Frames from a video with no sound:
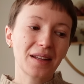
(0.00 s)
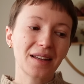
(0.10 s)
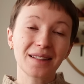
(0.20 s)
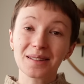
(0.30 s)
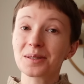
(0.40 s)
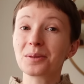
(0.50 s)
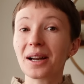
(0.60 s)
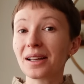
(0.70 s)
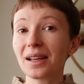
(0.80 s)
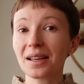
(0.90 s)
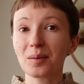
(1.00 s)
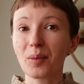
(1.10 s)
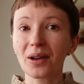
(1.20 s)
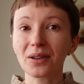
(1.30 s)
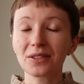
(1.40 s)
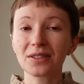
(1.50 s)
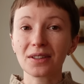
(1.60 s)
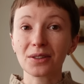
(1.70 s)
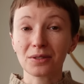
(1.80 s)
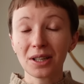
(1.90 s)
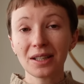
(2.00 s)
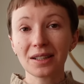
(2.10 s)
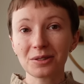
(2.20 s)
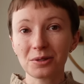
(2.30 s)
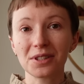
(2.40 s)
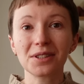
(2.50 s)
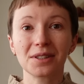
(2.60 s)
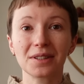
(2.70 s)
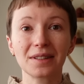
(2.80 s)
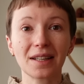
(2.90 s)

this is what I like about Ukrainian tradition,